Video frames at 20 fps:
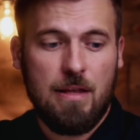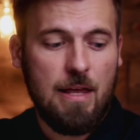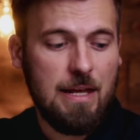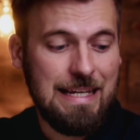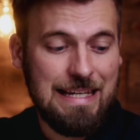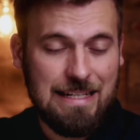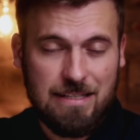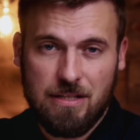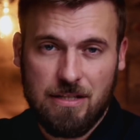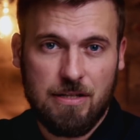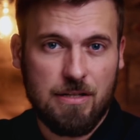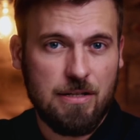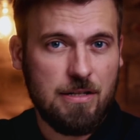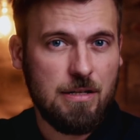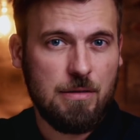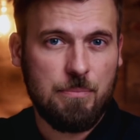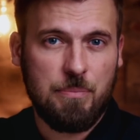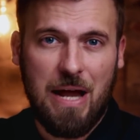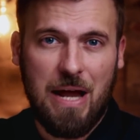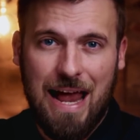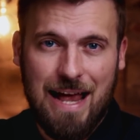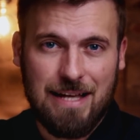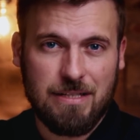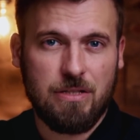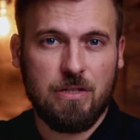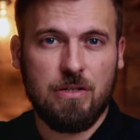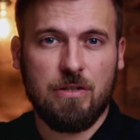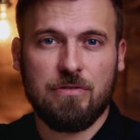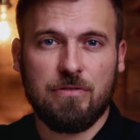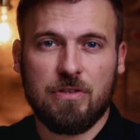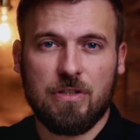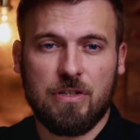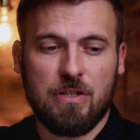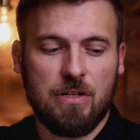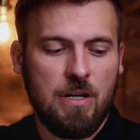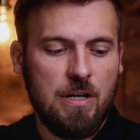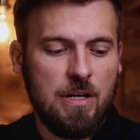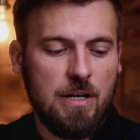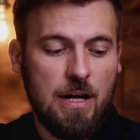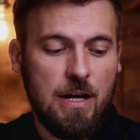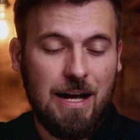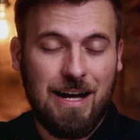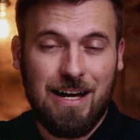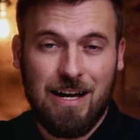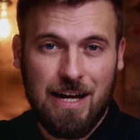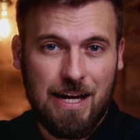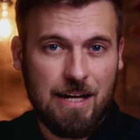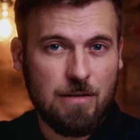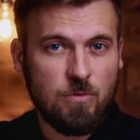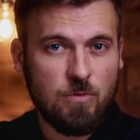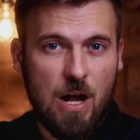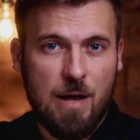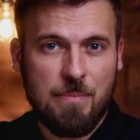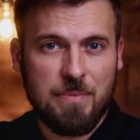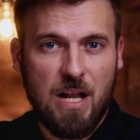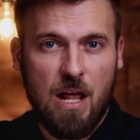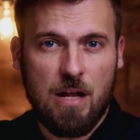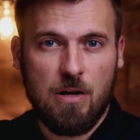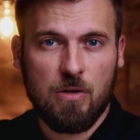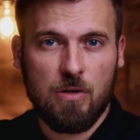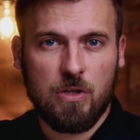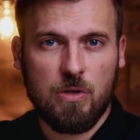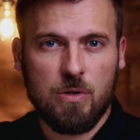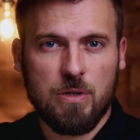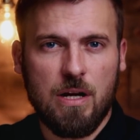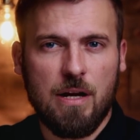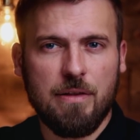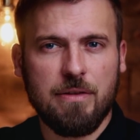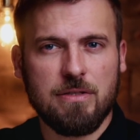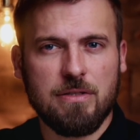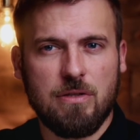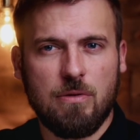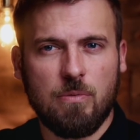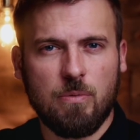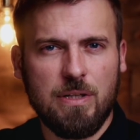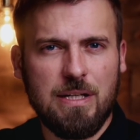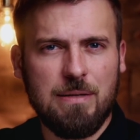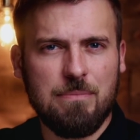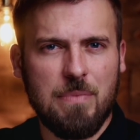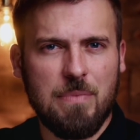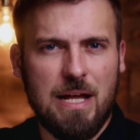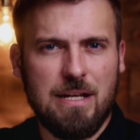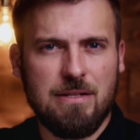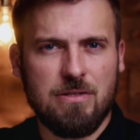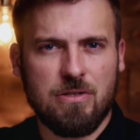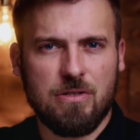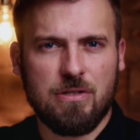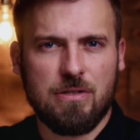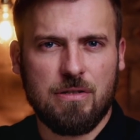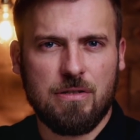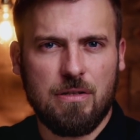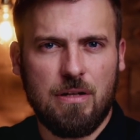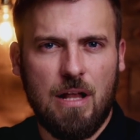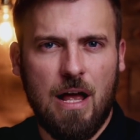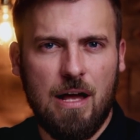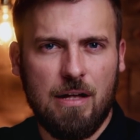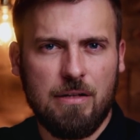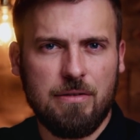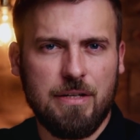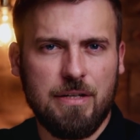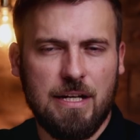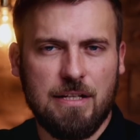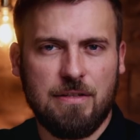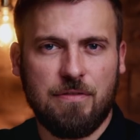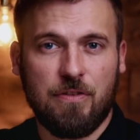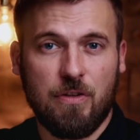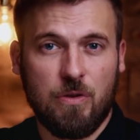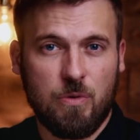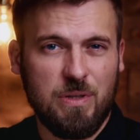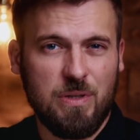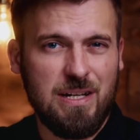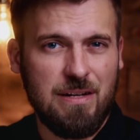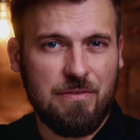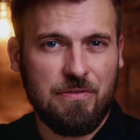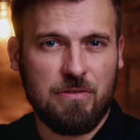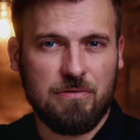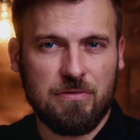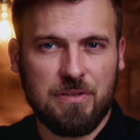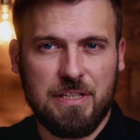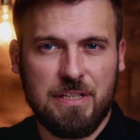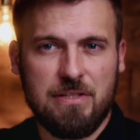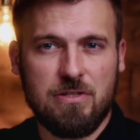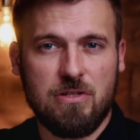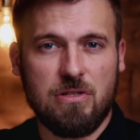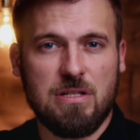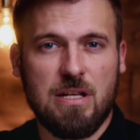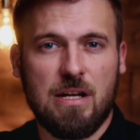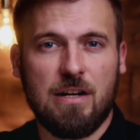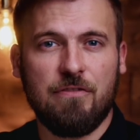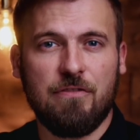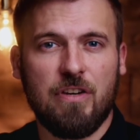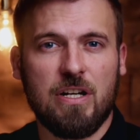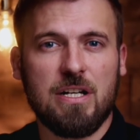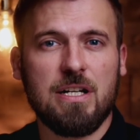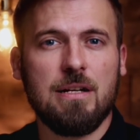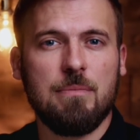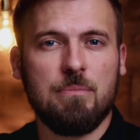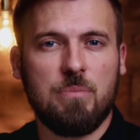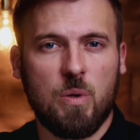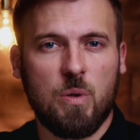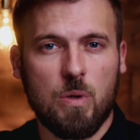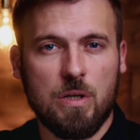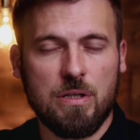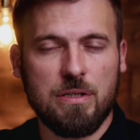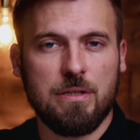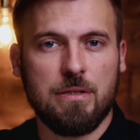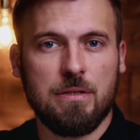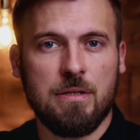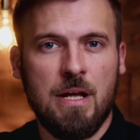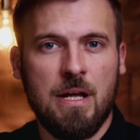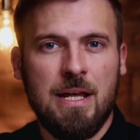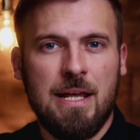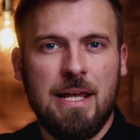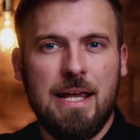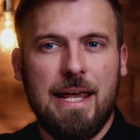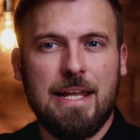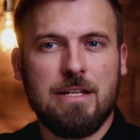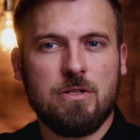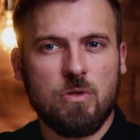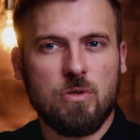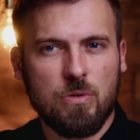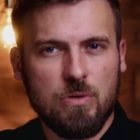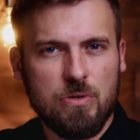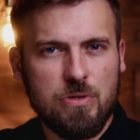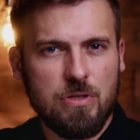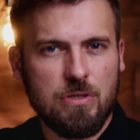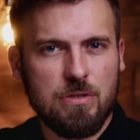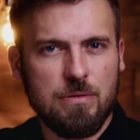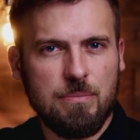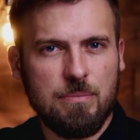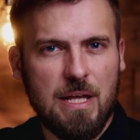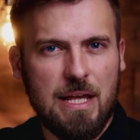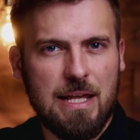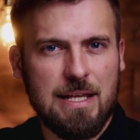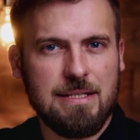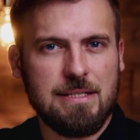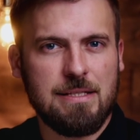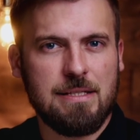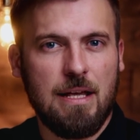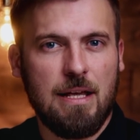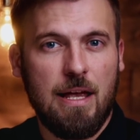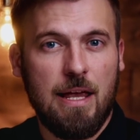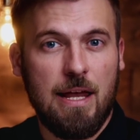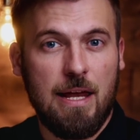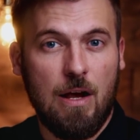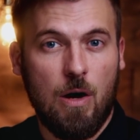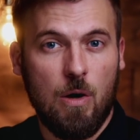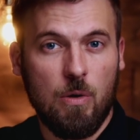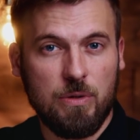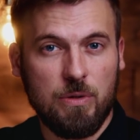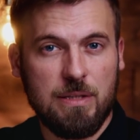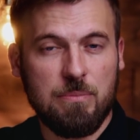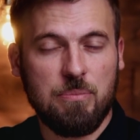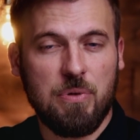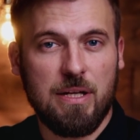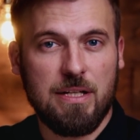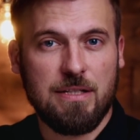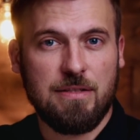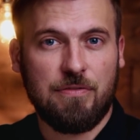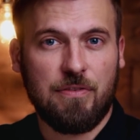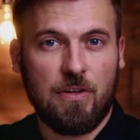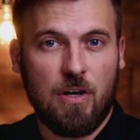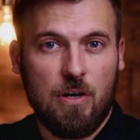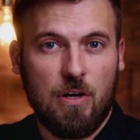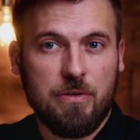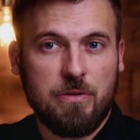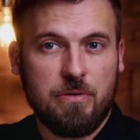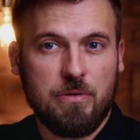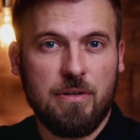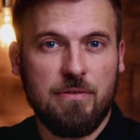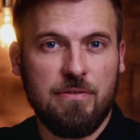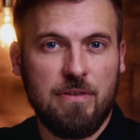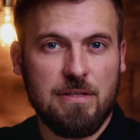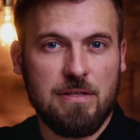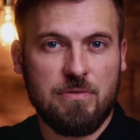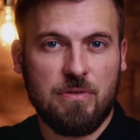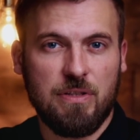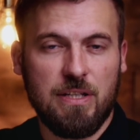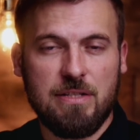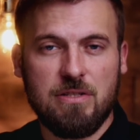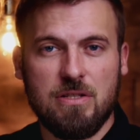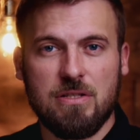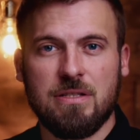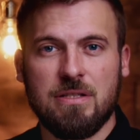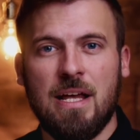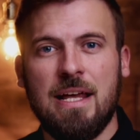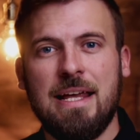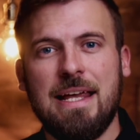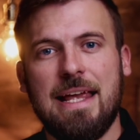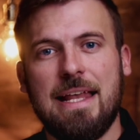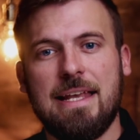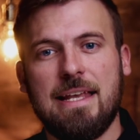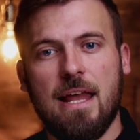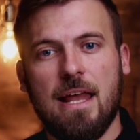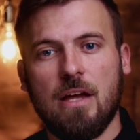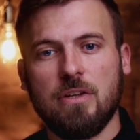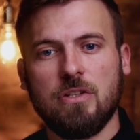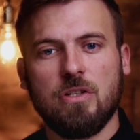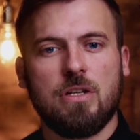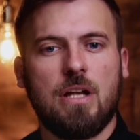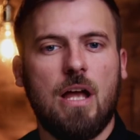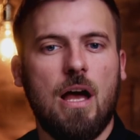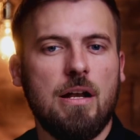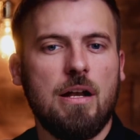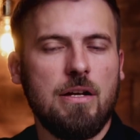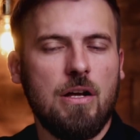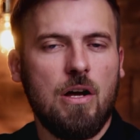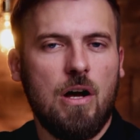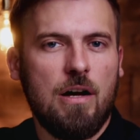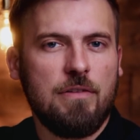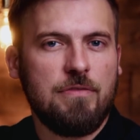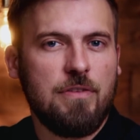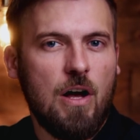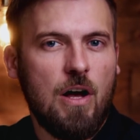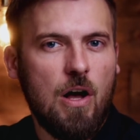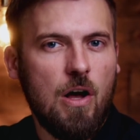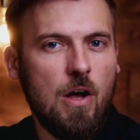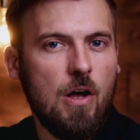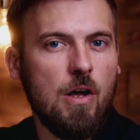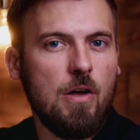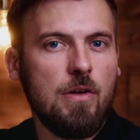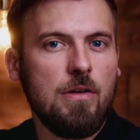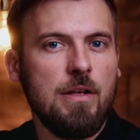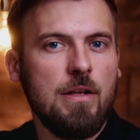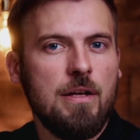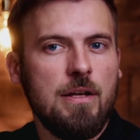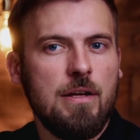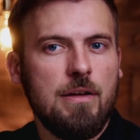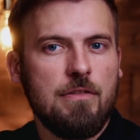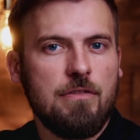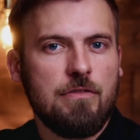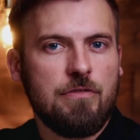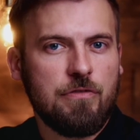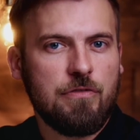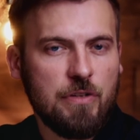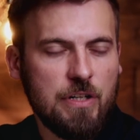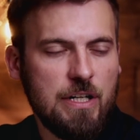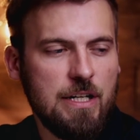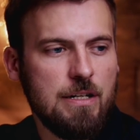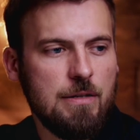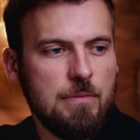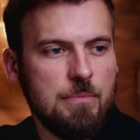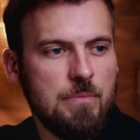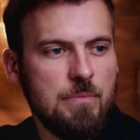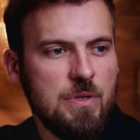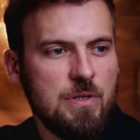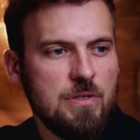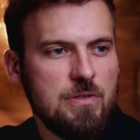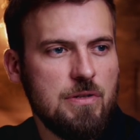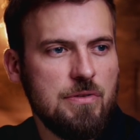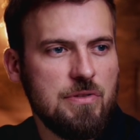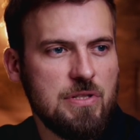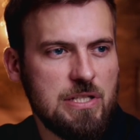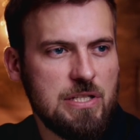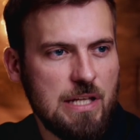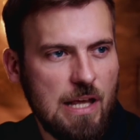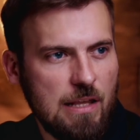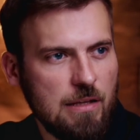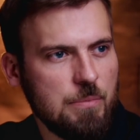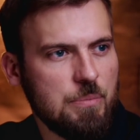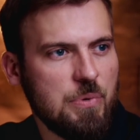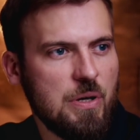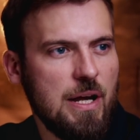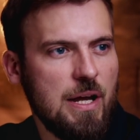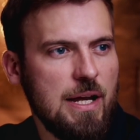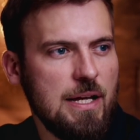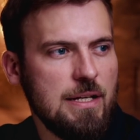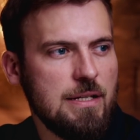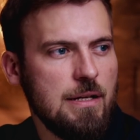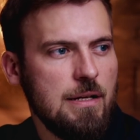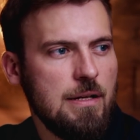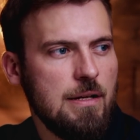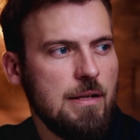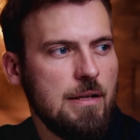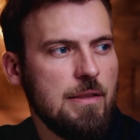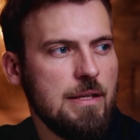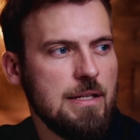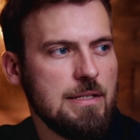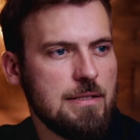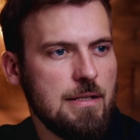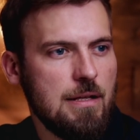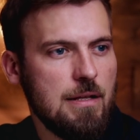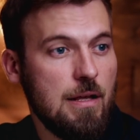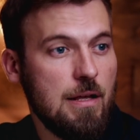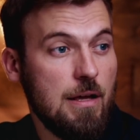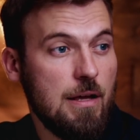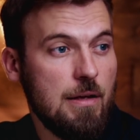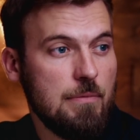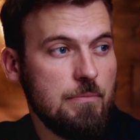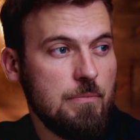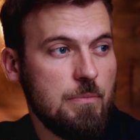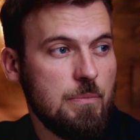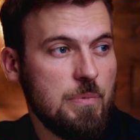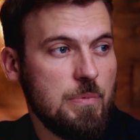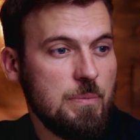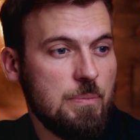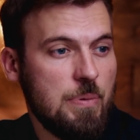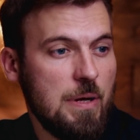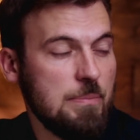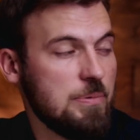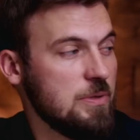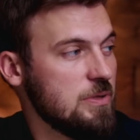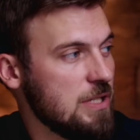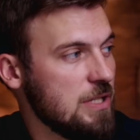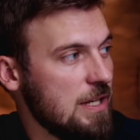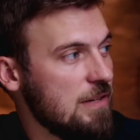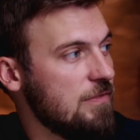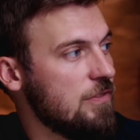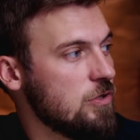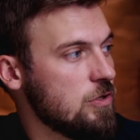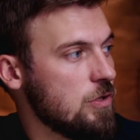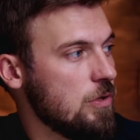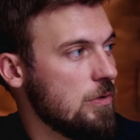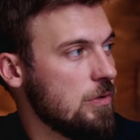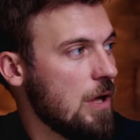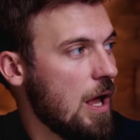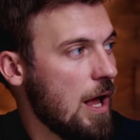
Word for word: Easter, Passover, uh, and Ramadan all going on. There's three major holidays for three different religions that are very important. And Jerusalem is a holy place for all three of these religions. And now you're cutting off all freedom to celebrate these uh, people's individual